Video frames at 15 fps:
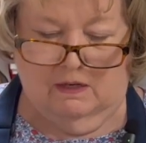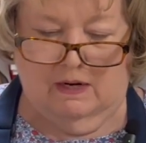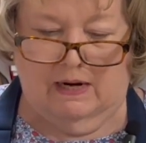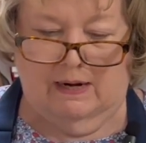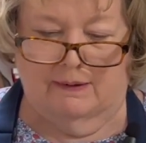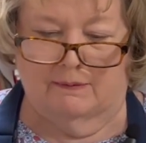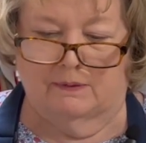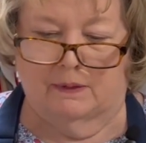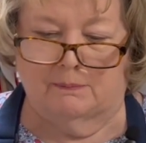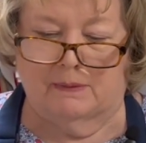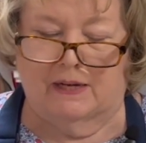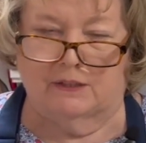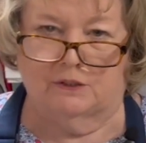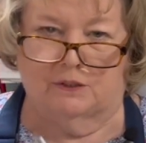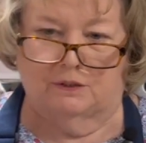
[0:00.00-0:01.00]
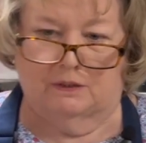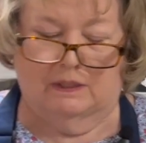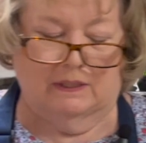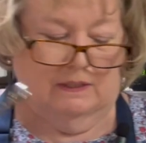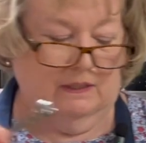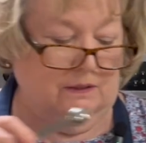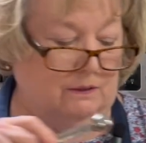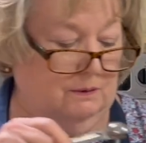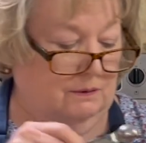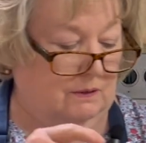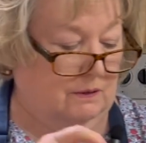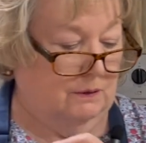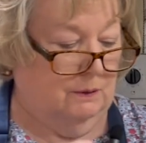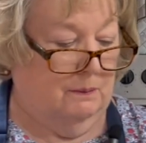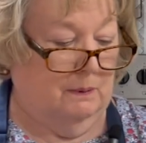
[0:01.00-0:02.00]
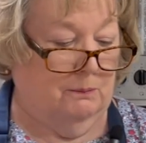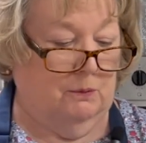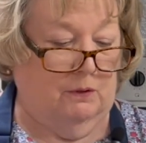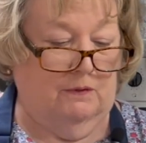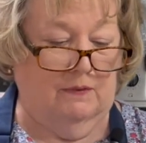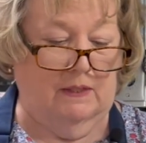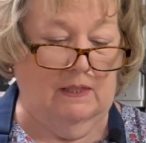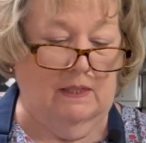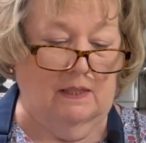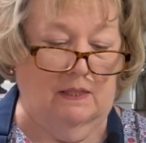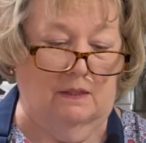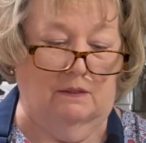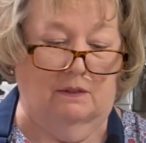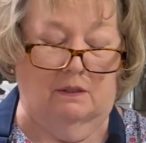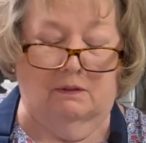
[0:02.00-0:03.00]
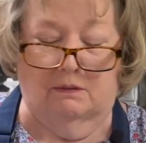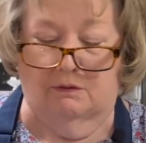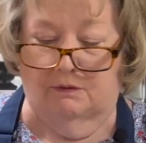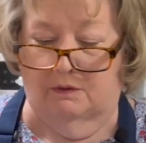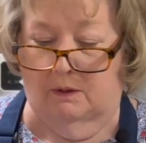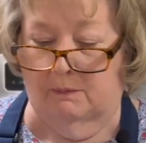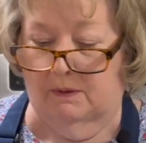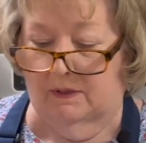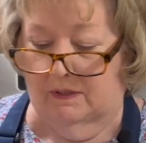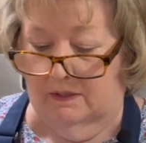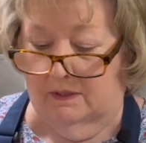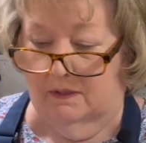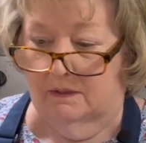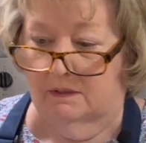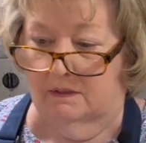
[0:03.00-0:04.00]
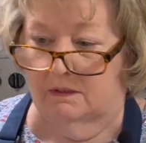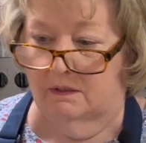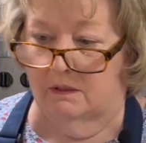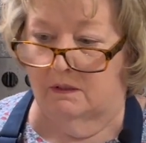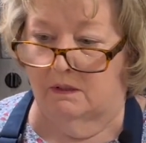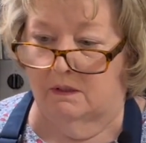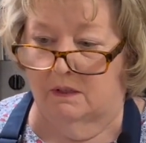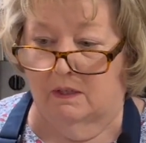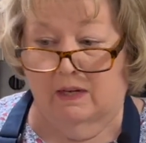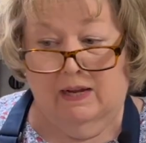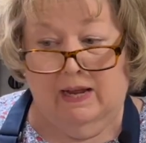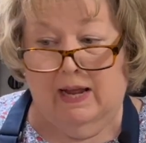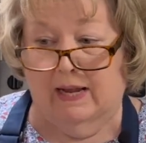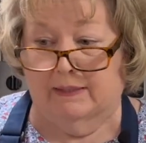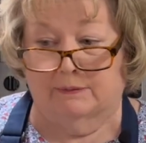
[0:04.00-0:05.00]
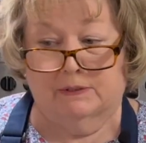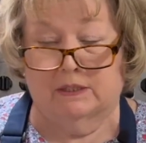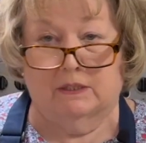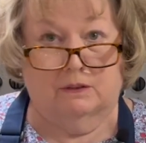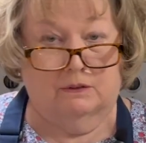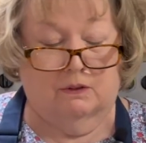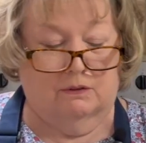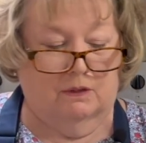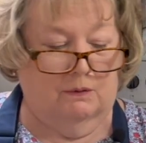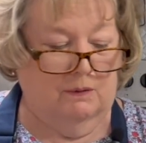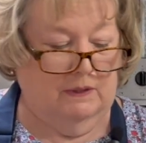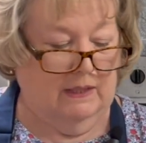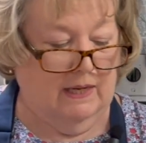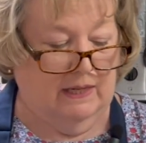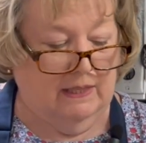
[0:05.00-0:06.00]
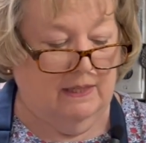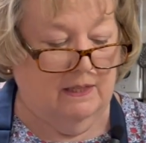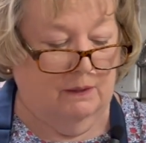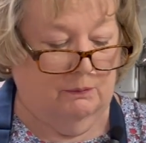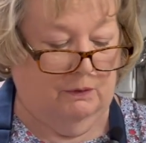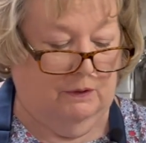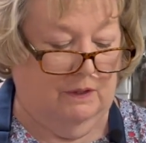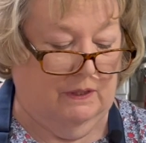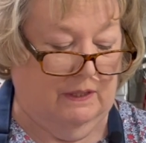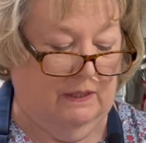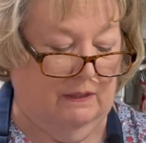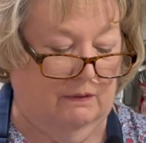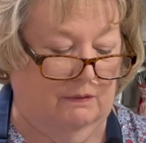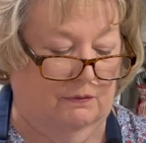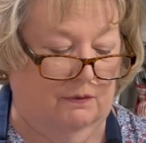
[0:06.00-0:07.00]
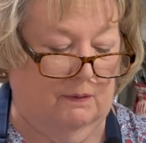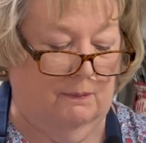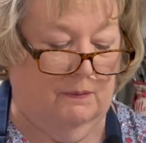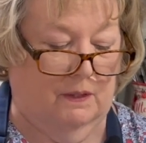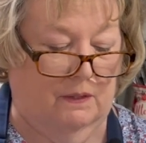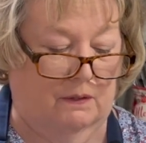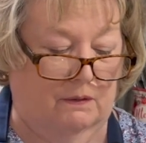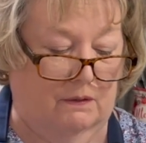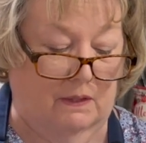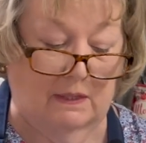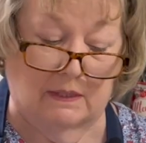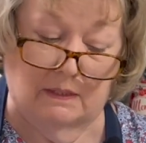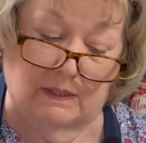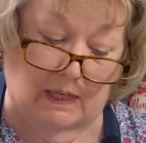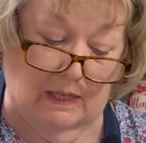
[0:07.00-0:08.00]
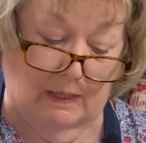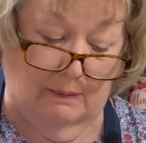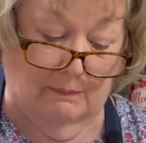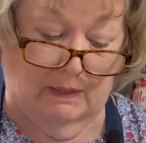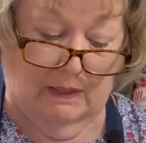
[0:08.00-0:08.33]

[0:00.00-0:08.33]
I would imagine you're going to get a little bit more of the heat from this. I still don't know what kind of heat we're going to get from the tamed